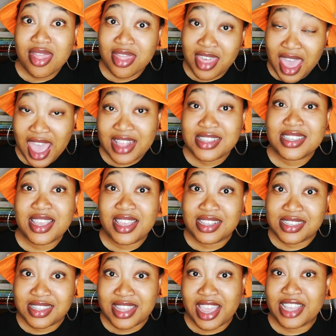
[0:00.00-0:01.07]
The answer
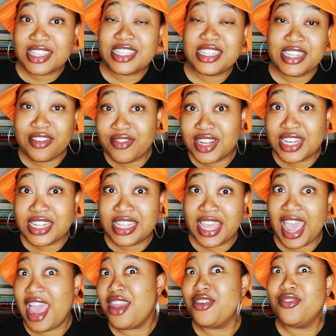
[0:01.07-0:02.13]
is there. It's definitely
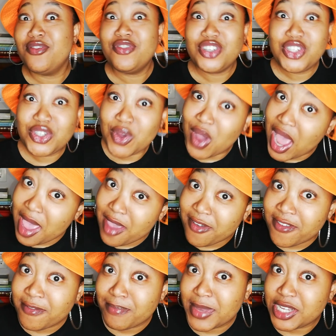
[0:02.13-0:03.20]
there. I know for sure
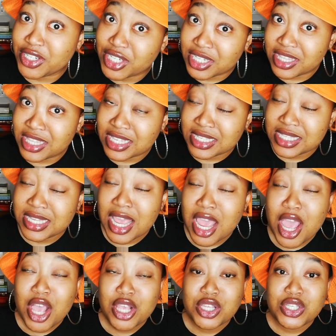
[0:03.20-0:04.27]
I've mentioned this.
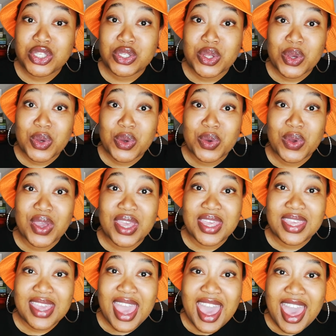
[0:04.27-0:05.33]
So
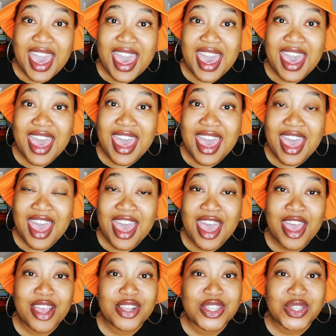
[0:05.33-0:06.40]
yeah,
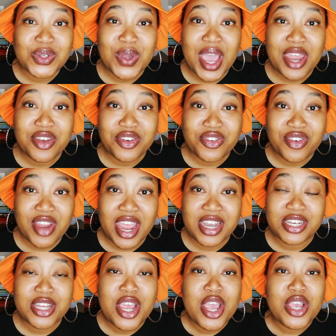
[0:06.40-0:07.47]
200
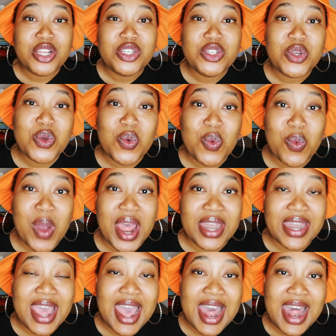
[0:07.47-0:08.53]
Rand to
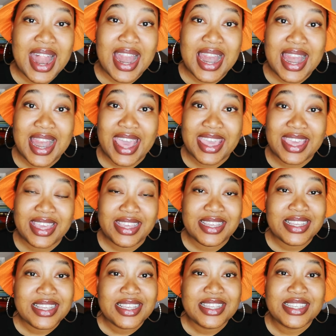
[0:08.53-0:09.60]
one lucky
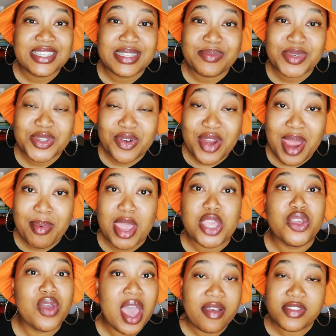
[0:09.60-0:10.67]
subscriber
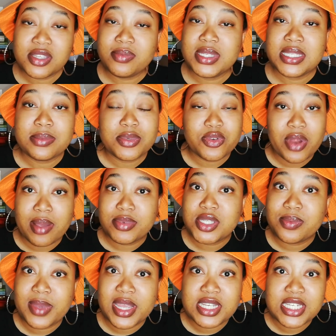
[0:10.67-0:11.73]
you have to be subscribed
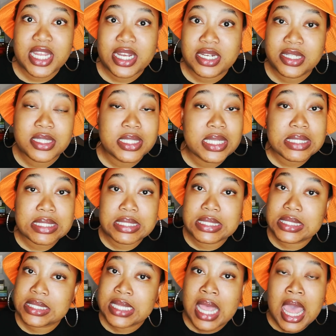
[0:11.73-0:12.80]
to my channel
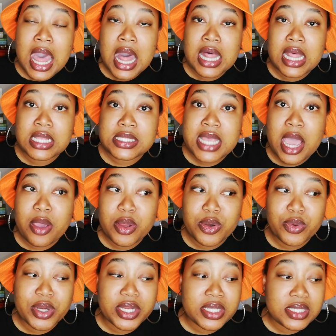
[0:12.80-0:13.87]
that's that's how it
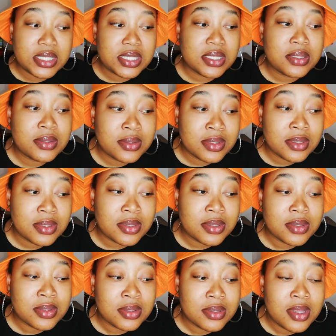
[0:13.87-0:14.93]
works
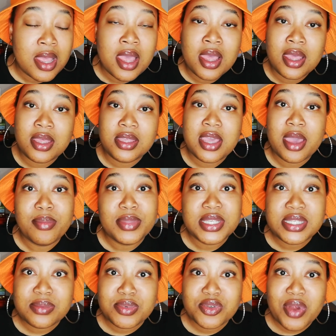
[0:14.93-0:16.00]
yeah be
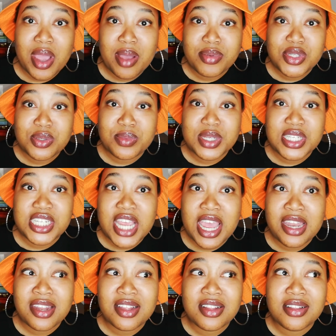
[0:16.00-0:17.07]
subscribed to my
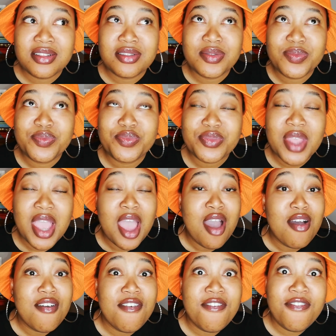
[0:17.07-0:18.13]
channel
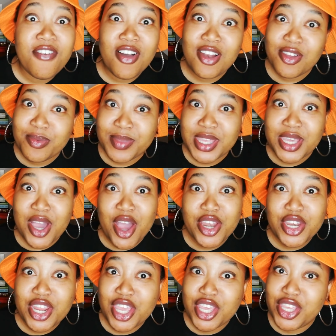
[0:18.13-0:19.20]
follow me
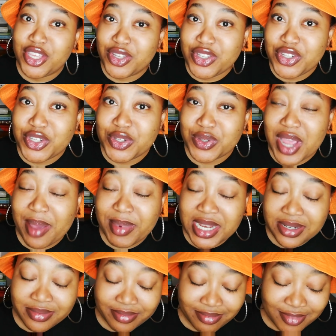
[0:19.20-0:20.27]
on youtube i
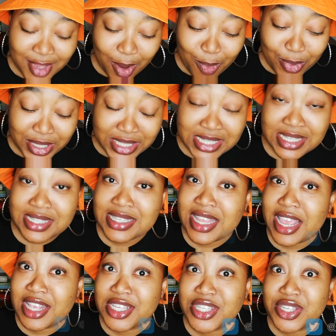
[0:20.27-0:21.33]
mean what's this
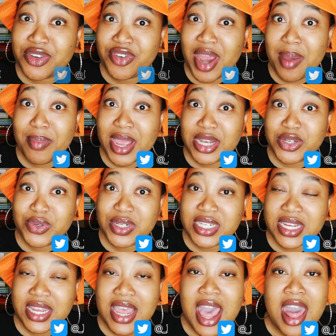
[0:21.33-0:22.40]
instagram and
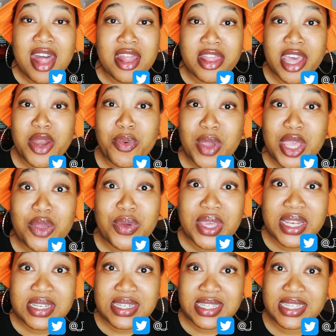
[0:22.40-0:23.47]
twitter that way you
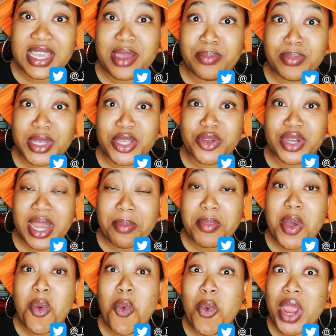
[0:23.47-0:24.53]
can dm me your
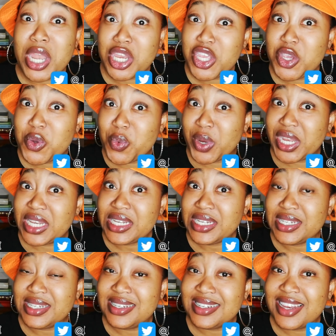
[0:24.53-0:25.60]
number when you win
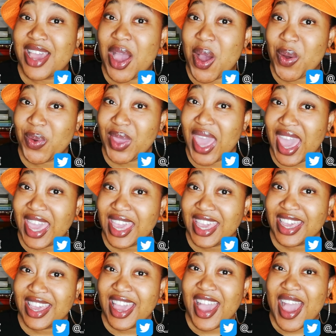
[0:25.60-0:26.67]
okay
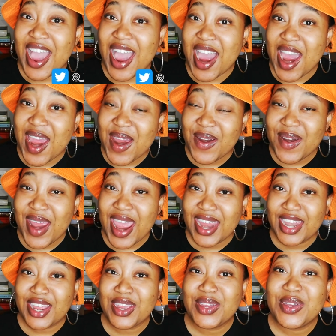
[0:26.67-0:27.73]
all
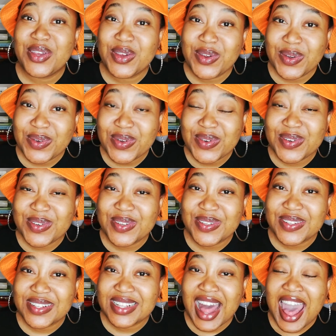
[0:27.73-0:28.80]
right
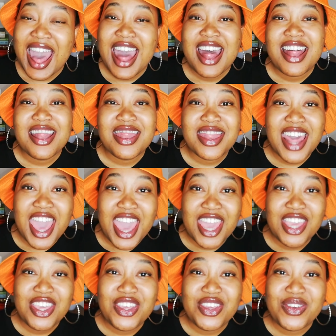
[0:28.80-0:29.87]
cool
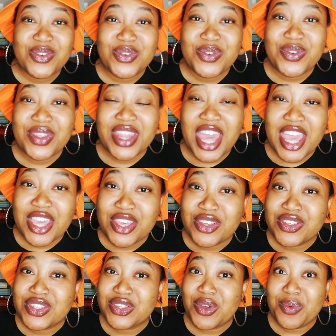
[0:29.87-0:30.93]
thank you thank
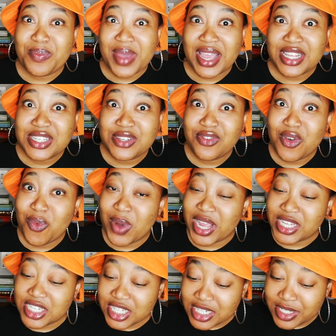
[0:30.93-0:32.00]
you so much for
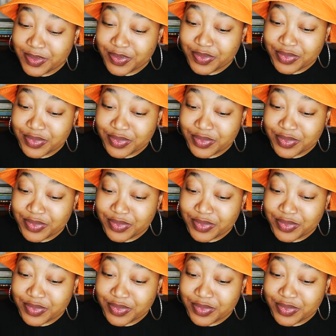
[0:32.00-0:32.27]
watching